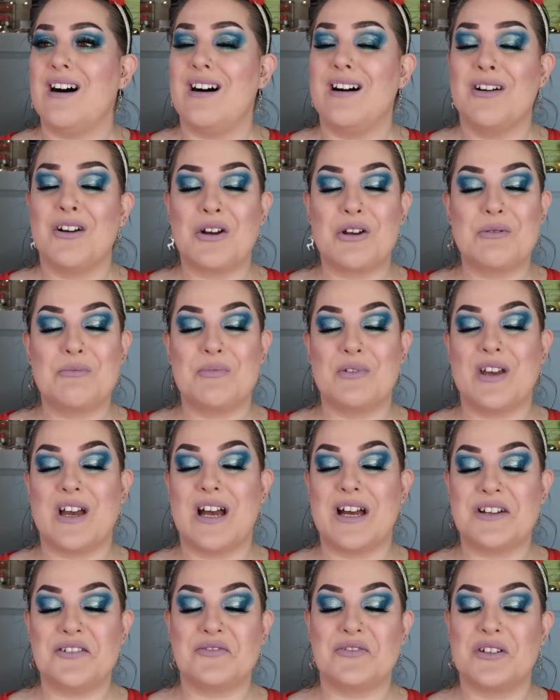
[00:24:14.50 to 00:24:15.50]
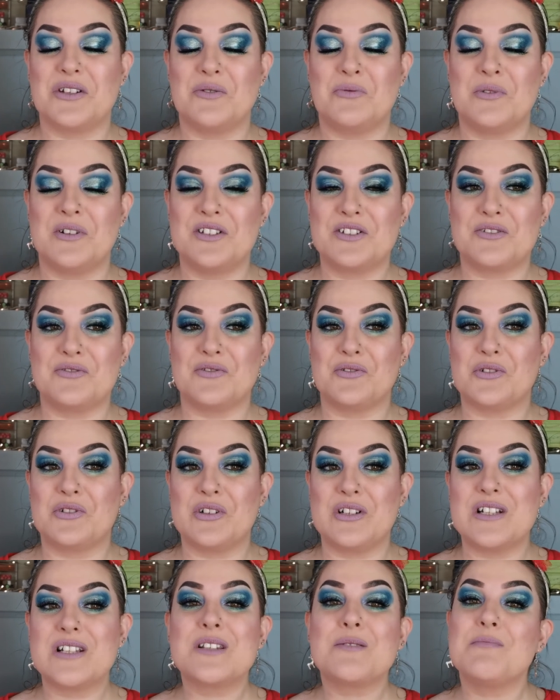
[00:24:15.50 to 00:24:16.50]
I hope you're having a wonderful
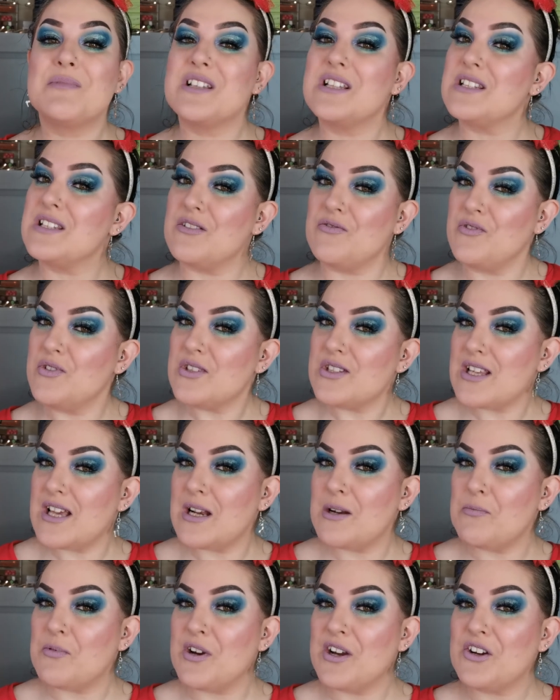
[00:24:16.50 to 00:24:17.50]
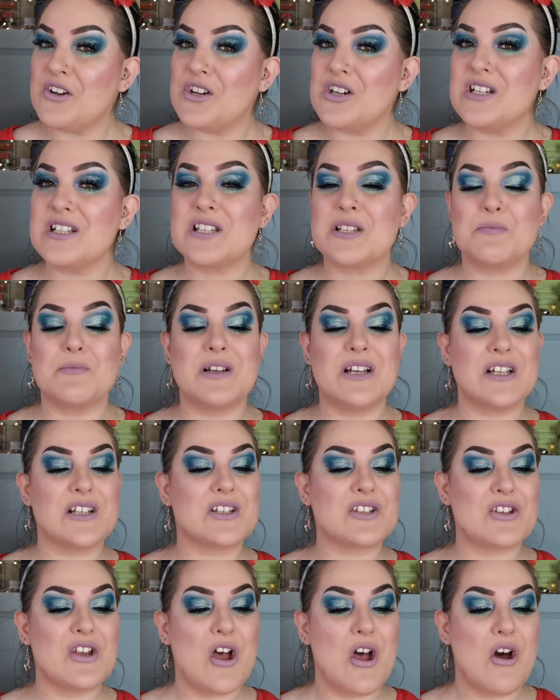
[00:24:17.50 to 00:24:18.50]
Christmas if you celebrate
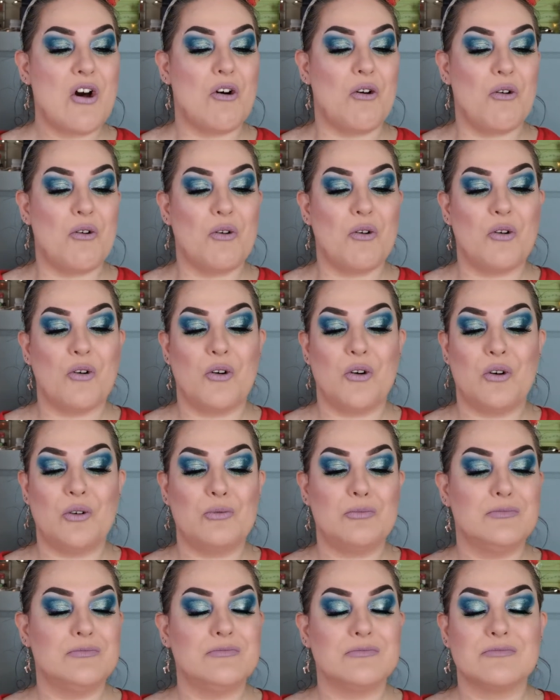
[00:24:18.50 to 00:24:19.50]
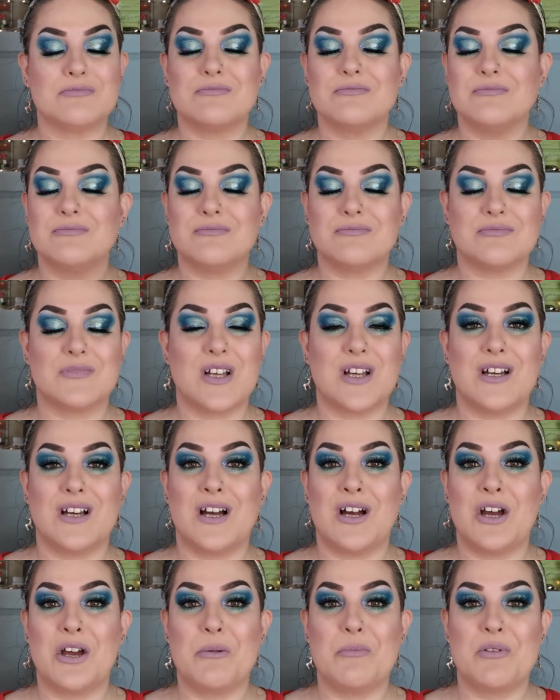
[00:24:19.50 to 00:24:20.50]
Christmas, or
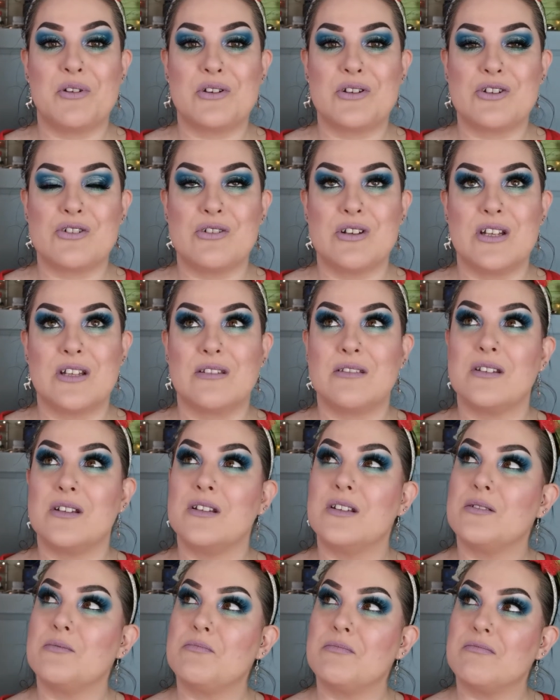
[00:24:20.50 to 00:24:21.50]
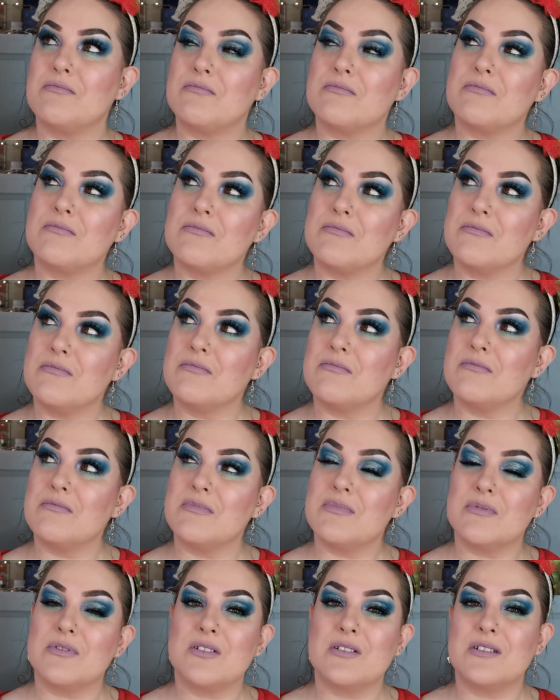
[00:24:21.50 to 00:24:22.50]
I hope you're enjoying the
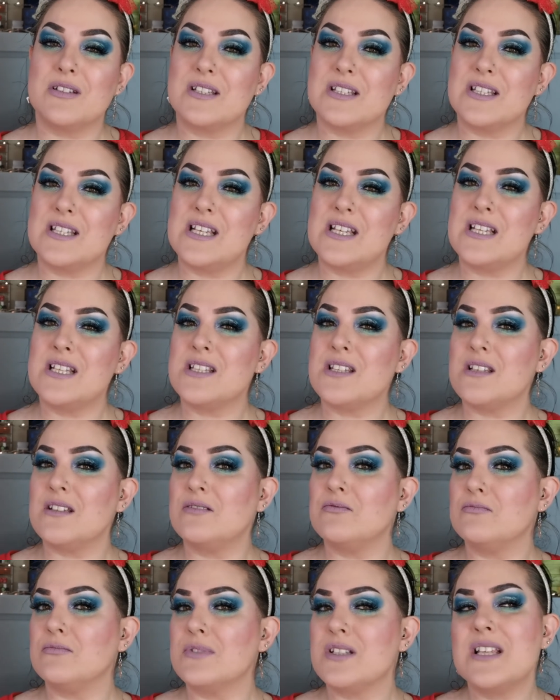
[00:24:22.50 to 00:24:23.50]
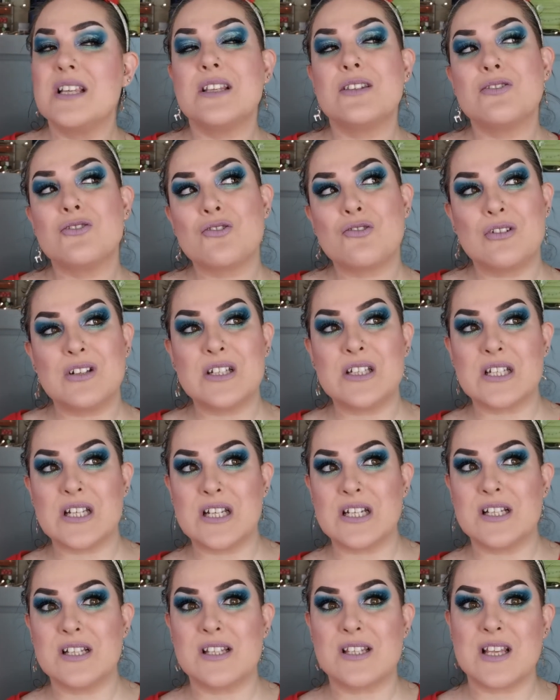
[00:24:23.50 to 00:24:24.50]
season, season's
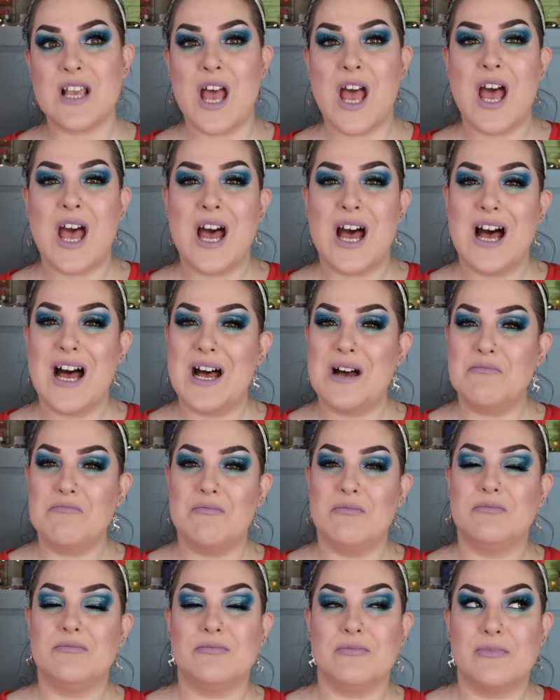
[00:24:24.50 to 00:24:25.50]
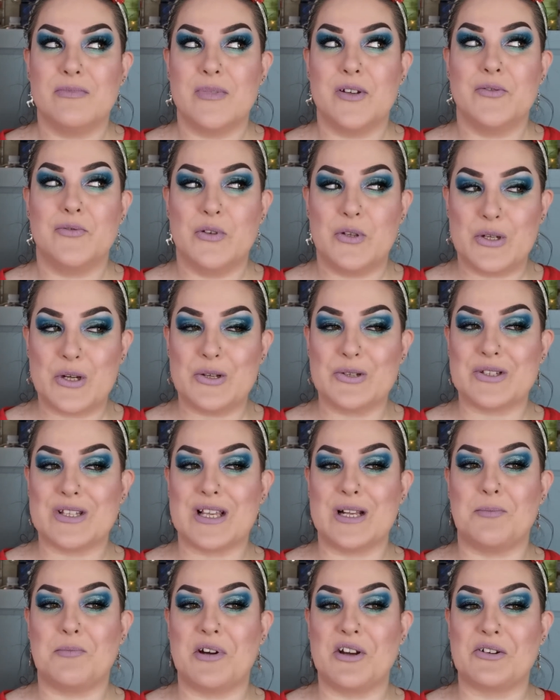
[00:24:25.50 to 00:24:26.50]
greetings, um, if you don't
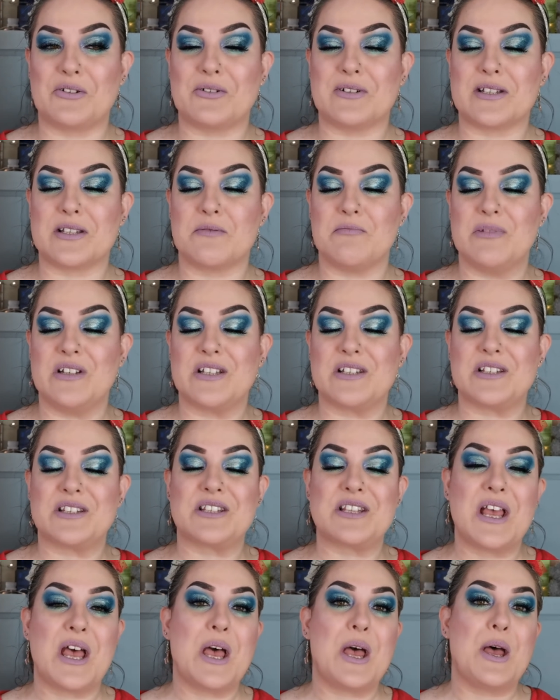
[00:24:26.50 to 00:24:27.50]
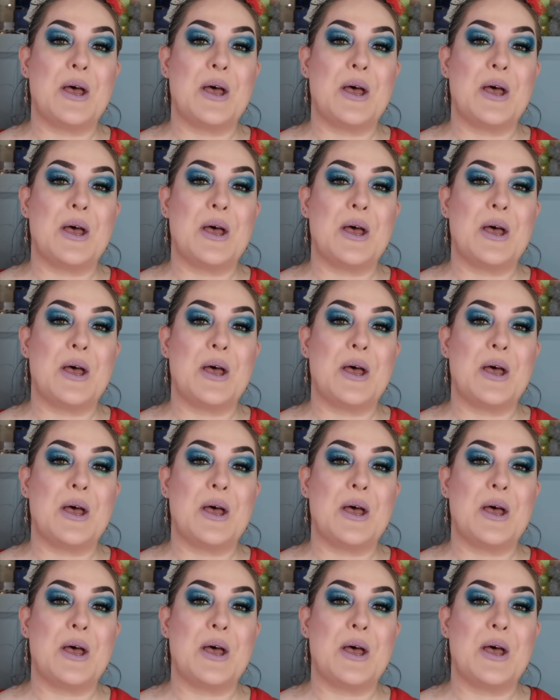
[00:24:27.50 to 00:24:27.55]
celebrate Christmas.